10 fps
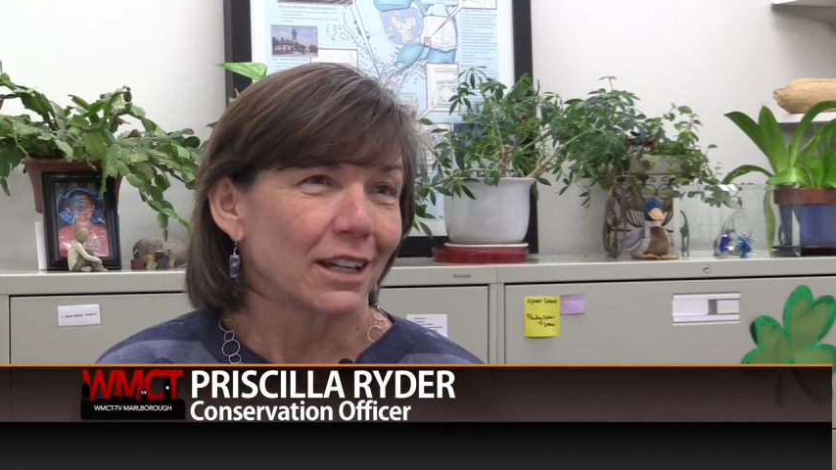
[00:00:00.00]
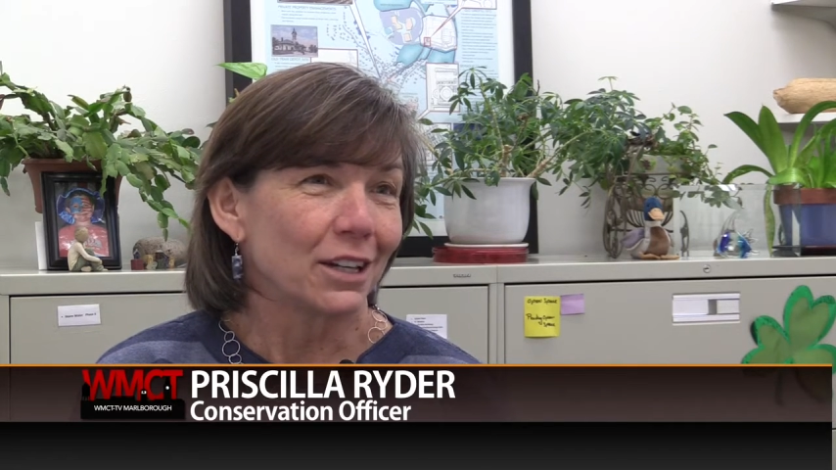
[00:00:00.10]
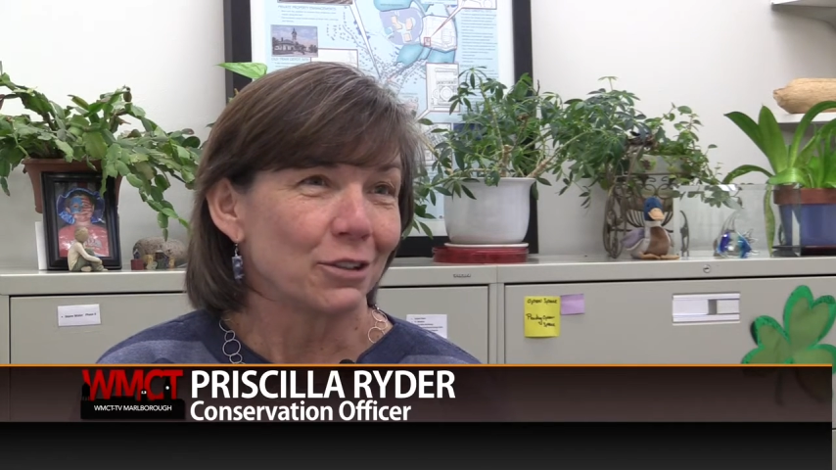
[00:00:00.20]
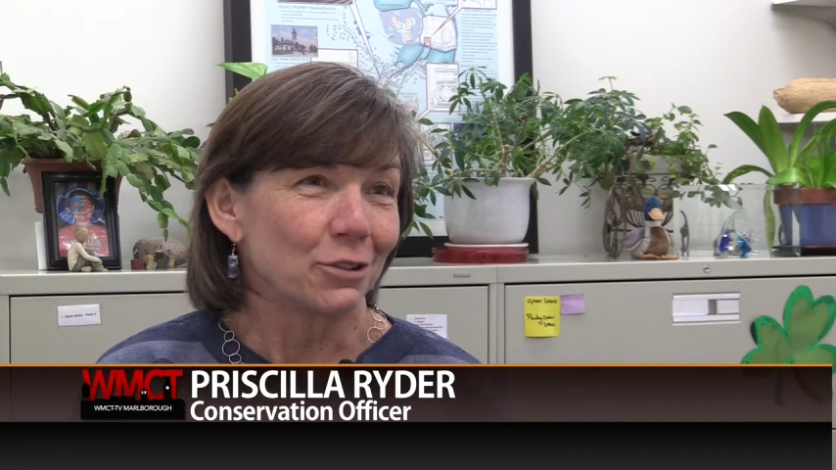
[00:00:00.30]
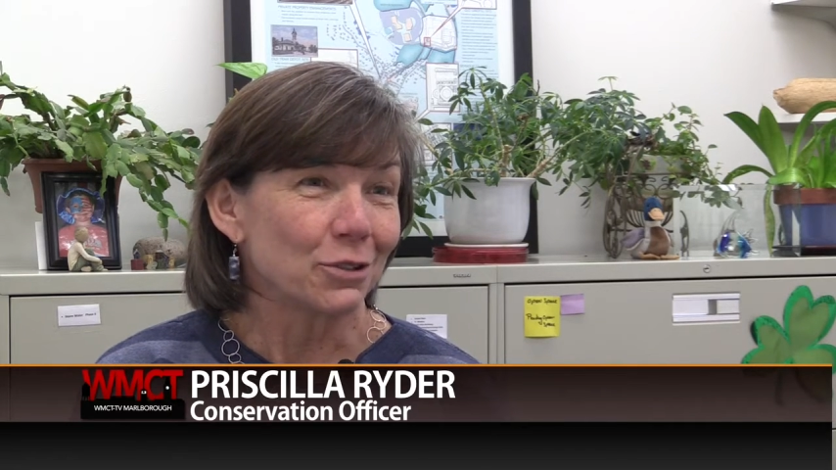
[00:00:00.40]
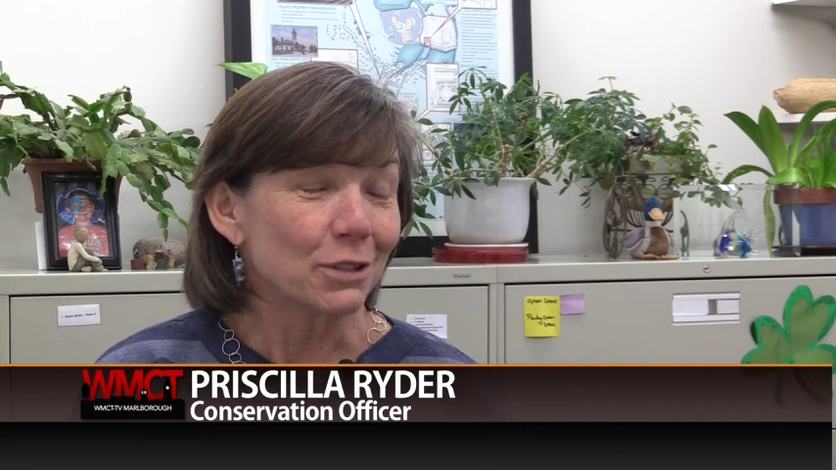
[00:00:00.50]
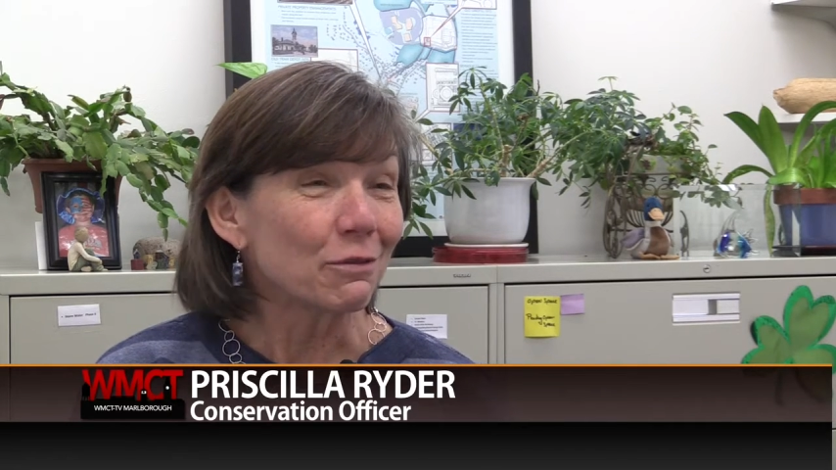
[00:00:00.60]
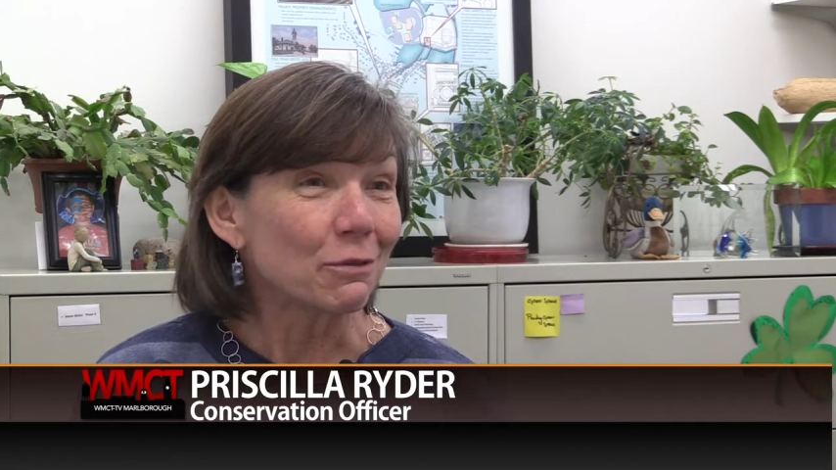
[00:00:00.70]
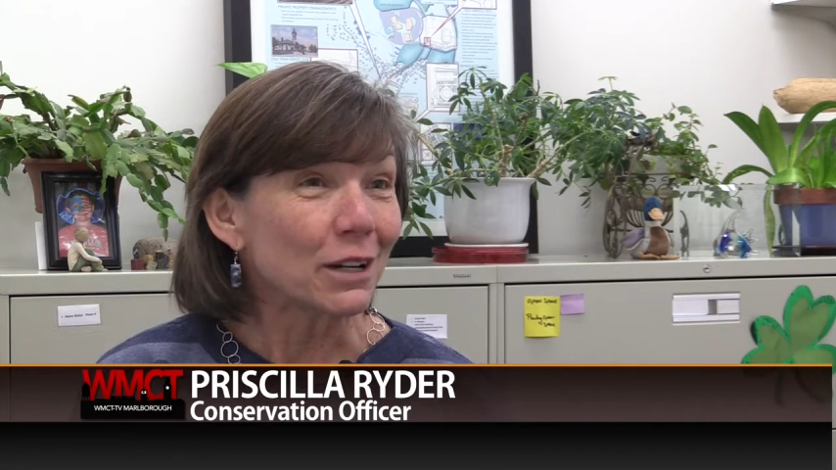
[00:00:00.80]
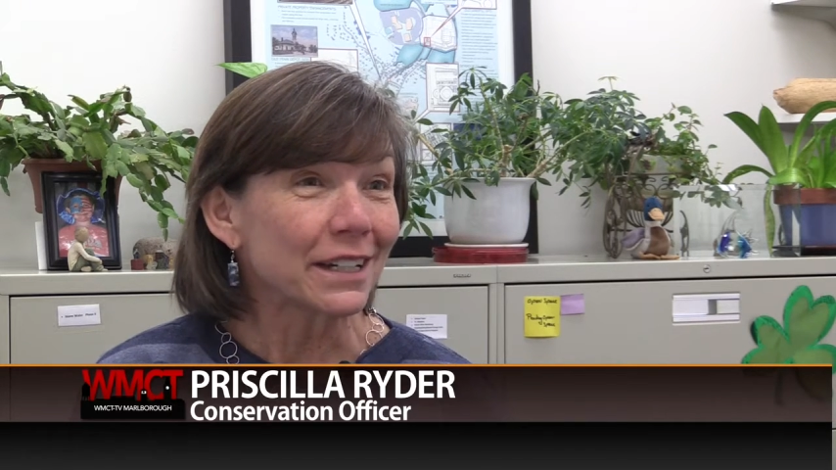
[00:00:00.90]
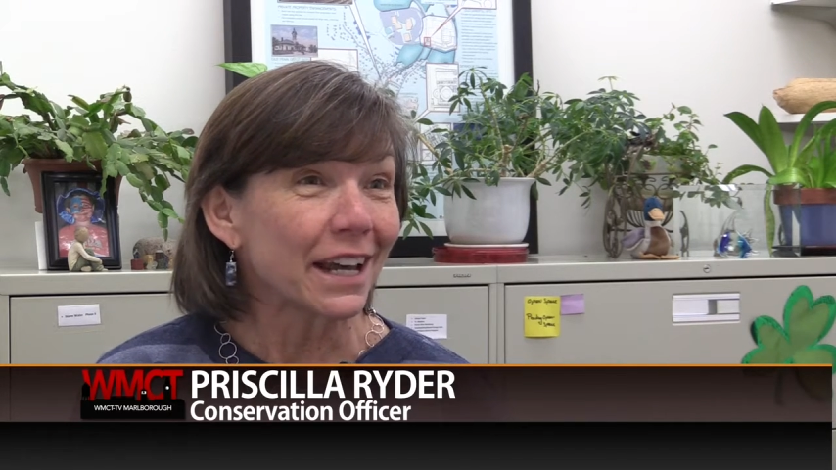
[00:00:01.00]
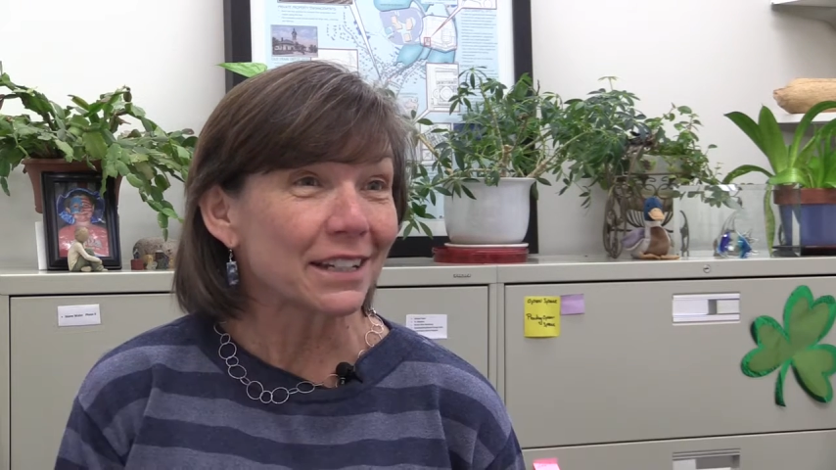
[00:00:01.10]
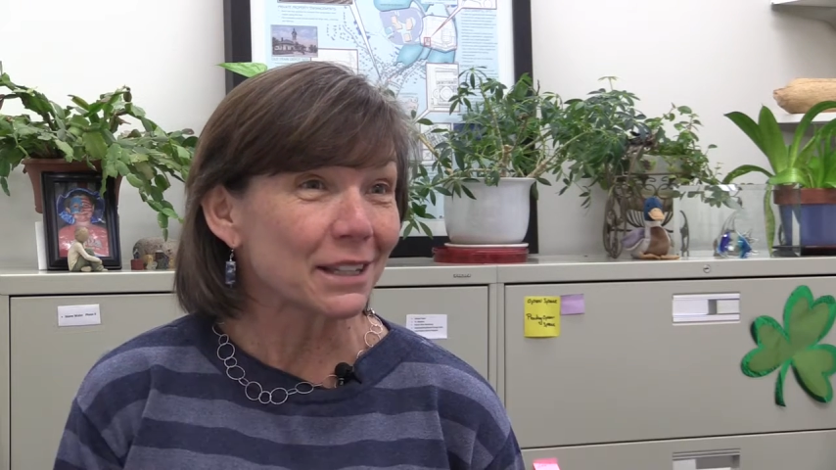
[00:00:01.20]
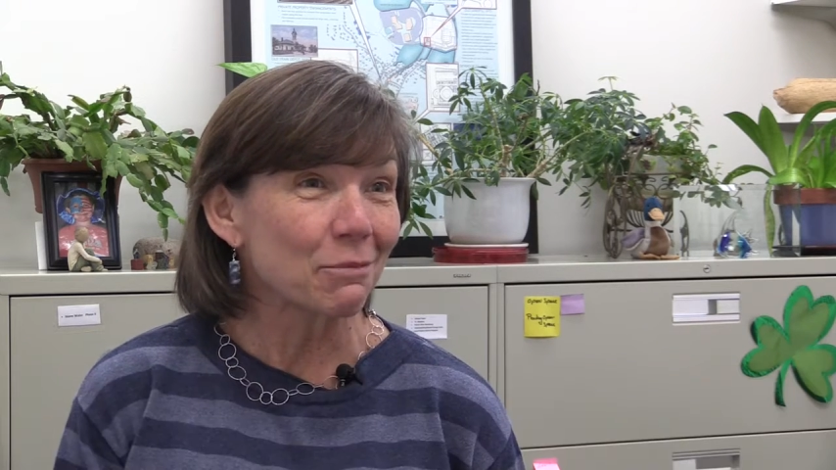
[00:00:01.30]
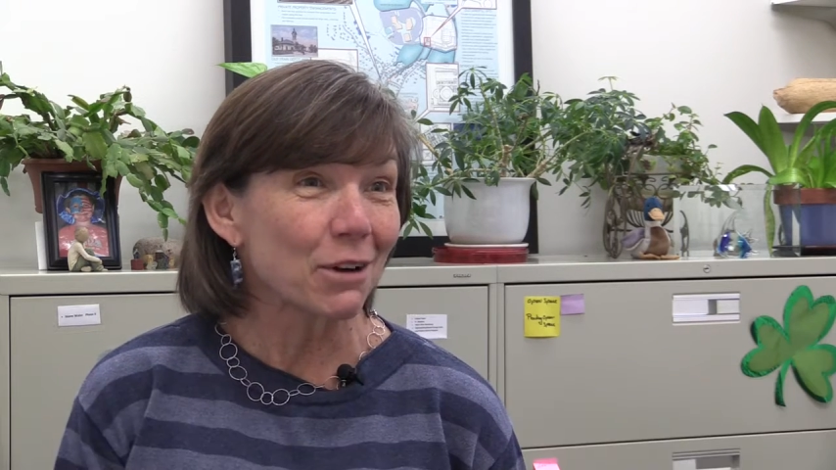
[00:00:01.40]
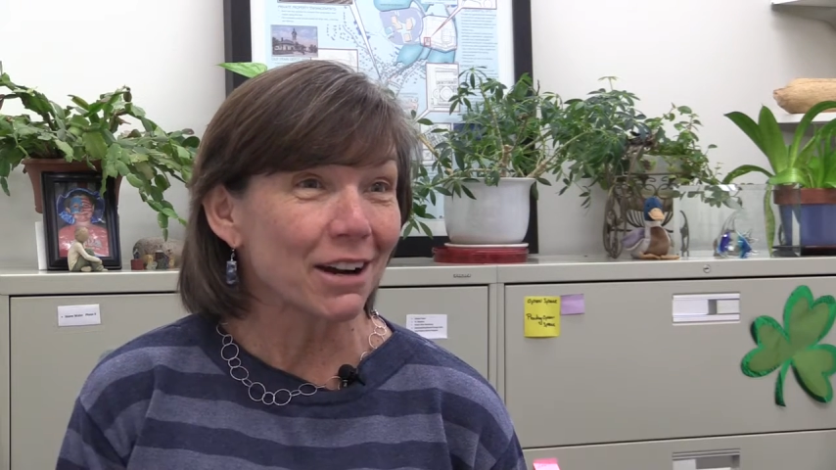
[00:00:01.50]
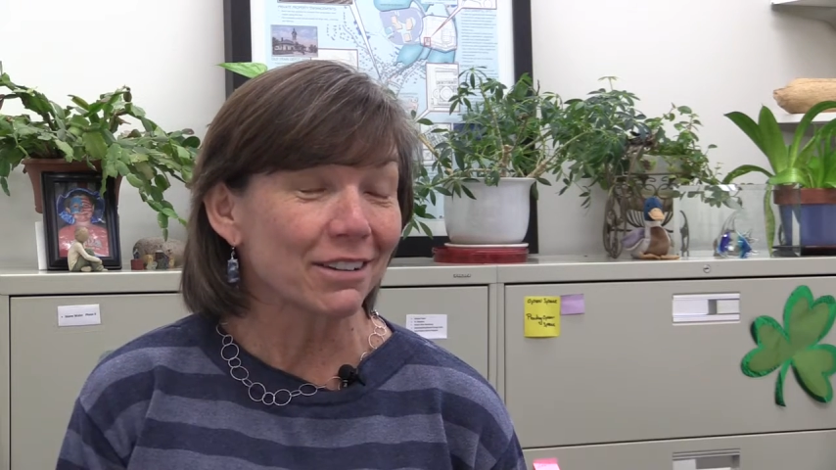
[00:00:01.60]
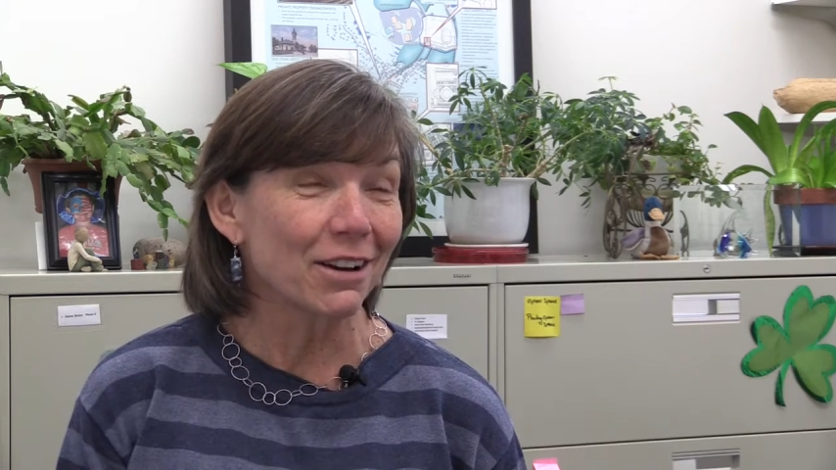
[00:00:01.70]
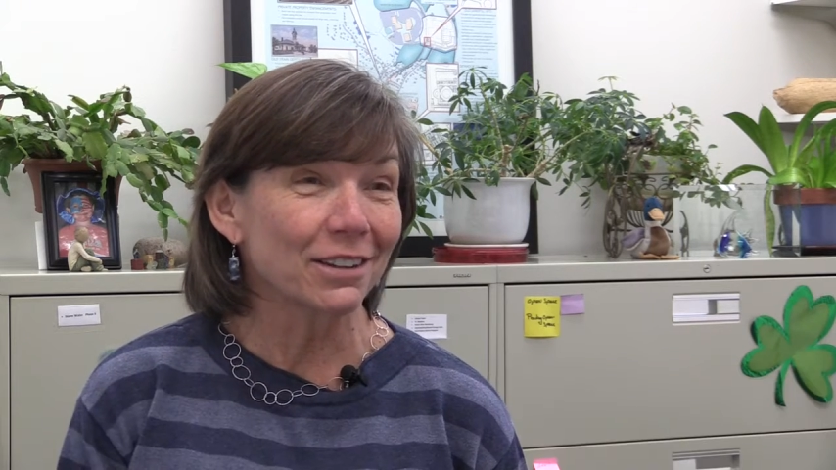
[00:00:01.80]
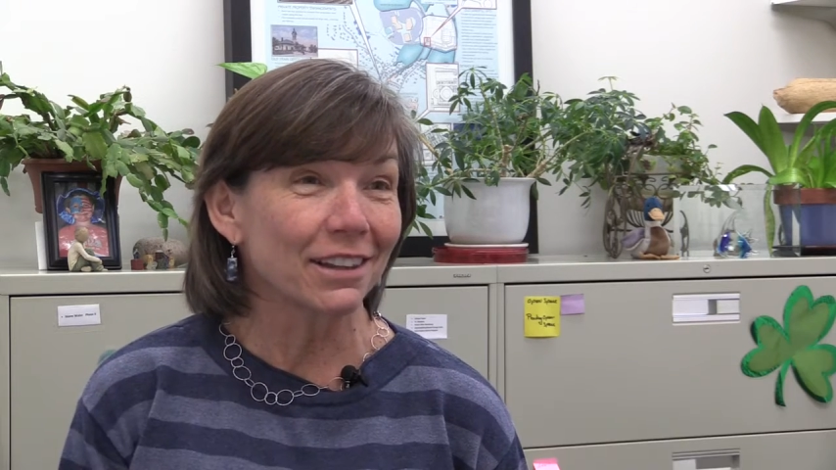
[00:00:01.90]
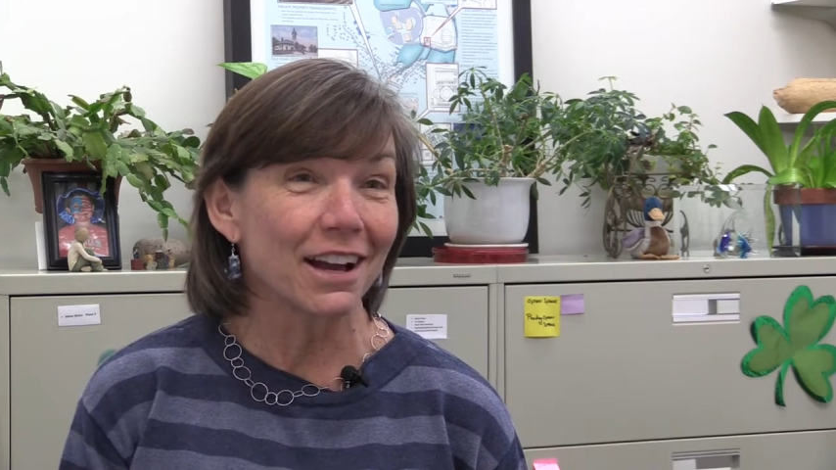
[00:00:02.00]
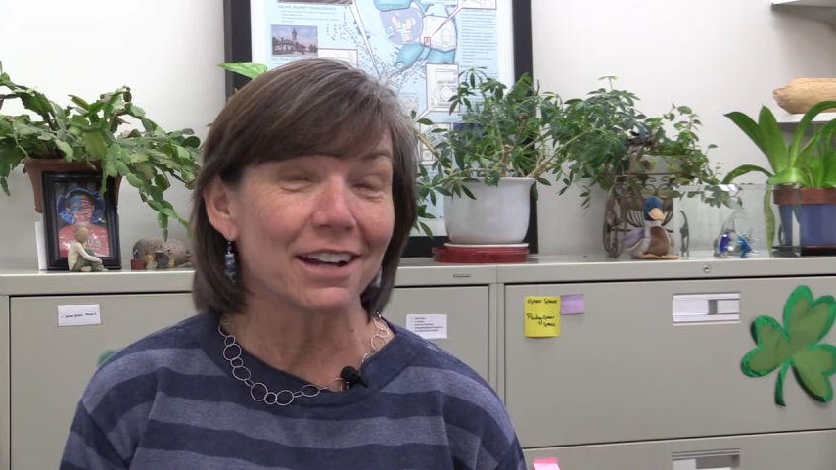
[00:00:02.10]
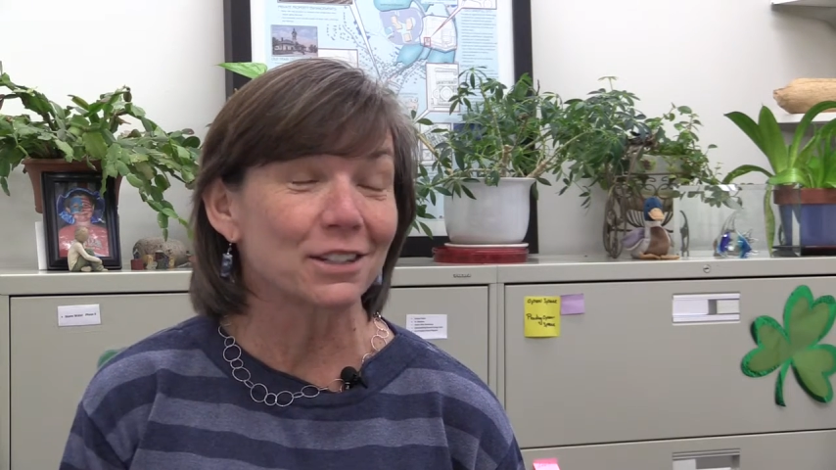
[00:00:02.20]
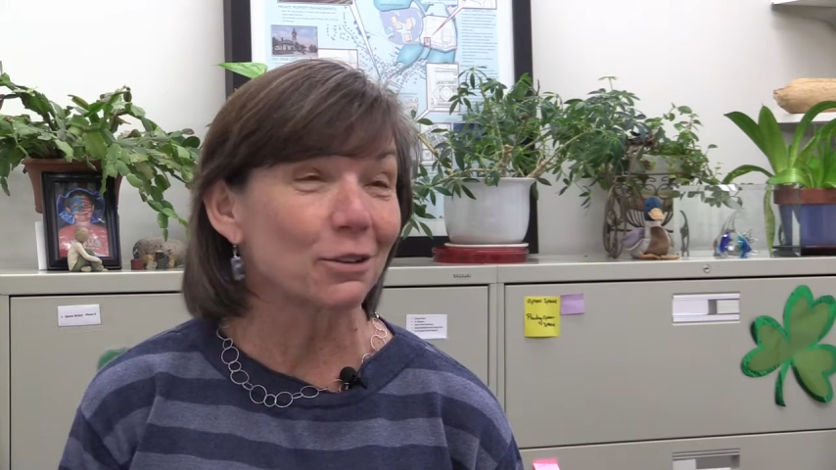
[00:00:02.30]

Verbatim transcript: can you use them one day somewhere along the line?